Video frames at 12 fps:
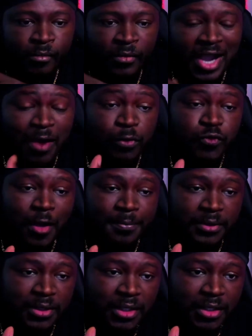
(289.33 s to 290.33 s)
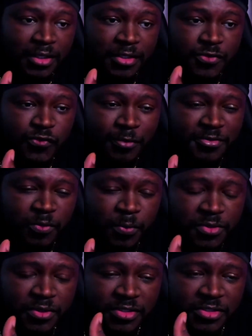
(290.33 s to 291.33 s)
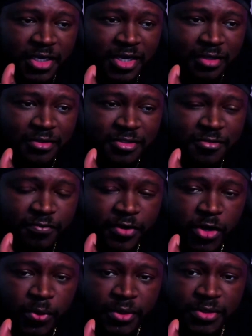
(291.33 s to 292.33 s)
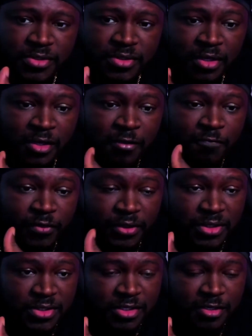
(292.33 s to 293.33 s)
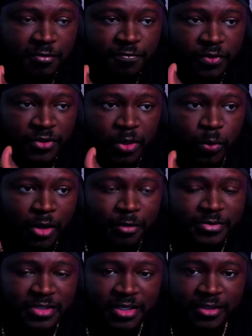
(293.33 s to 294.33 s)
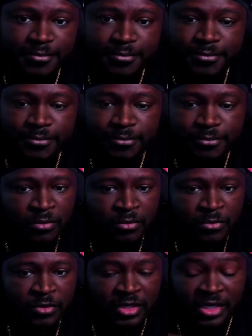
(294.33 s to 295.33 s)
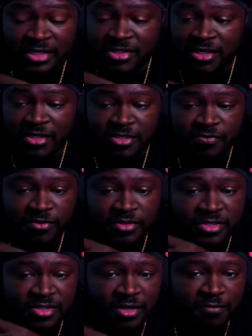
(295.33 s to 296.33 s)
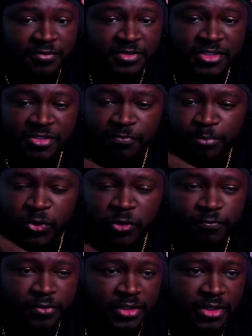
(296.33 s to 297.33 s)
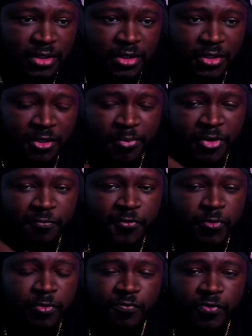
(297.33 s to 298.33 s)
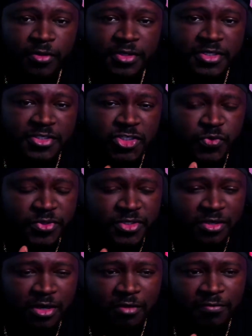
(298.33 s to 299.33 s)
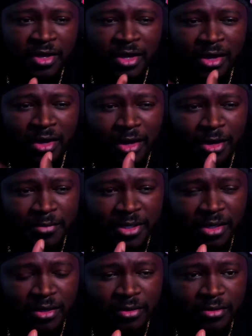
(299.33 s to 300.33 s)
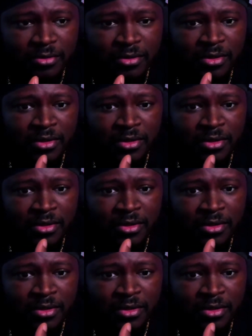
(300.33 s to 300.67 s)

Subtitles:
I will drop the link in the description where you can check out this fragrance for yourself on their website. Like I said, this stuff is just beautifully done. The perfumer for this is Christophe Lademiel.